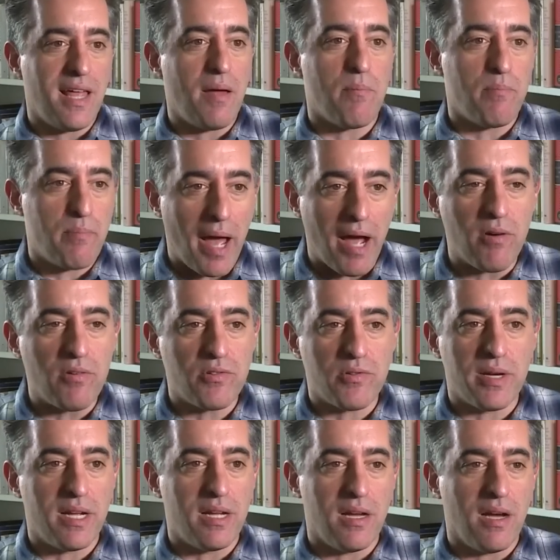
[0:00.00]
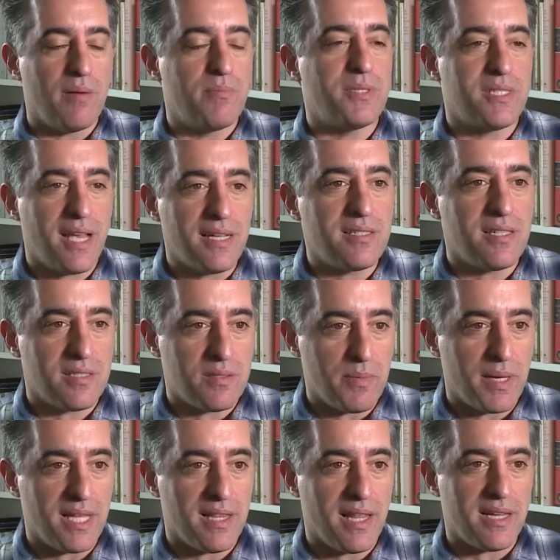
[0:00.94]
That boundary obsesses
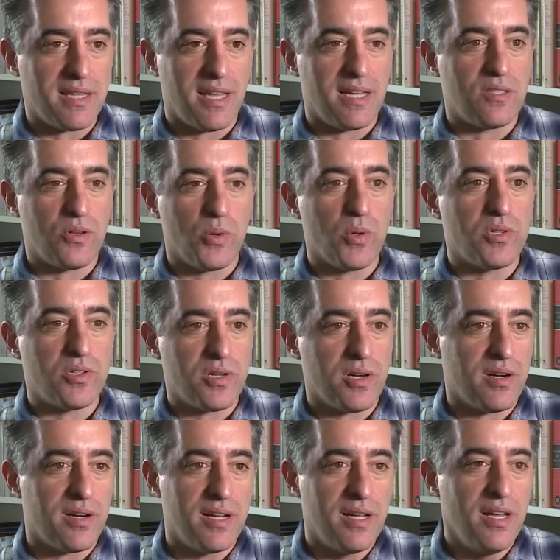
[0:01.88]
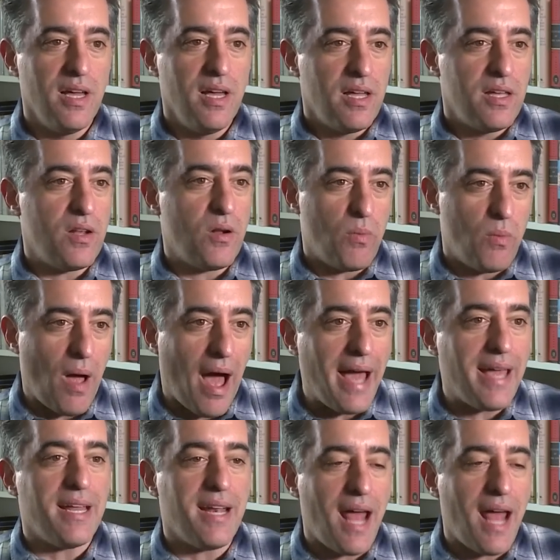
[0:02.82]
me, like that tortured, you know, I